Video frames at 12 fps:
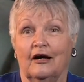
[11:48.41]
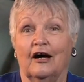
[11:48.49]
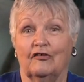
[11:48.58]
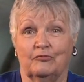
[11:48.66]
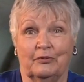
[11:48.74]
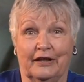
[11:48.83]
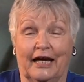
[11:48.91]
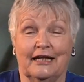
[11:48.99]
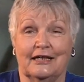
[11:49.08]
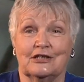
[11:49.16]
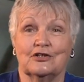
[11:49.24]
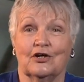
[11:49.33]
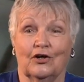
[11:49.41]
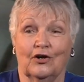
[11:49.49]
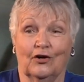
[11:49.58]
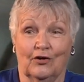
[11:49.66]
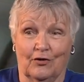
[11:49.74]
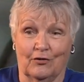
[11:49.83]
of planet
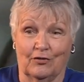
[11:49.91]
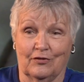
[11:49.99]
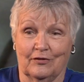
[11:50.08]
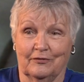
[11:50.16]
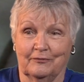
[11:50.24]
Earth.